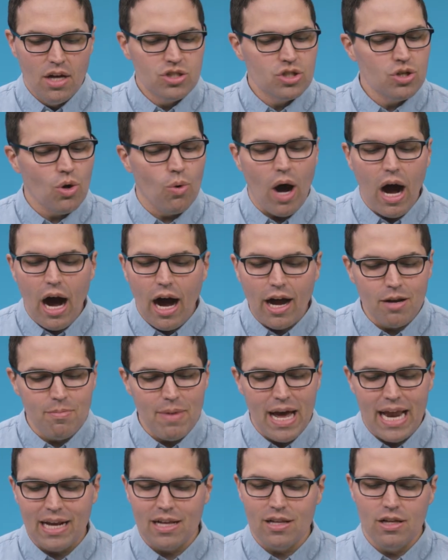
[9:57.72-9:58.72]
So
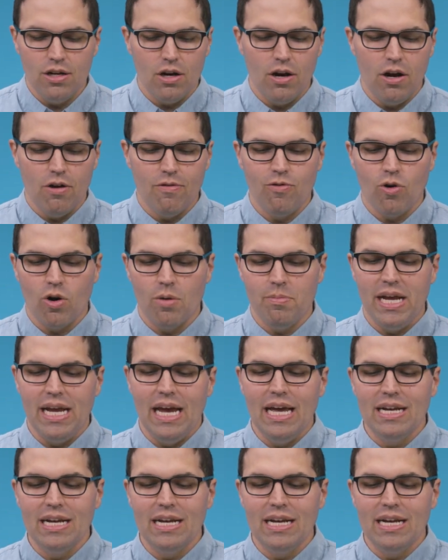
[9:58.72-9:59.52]
automatically you're here for me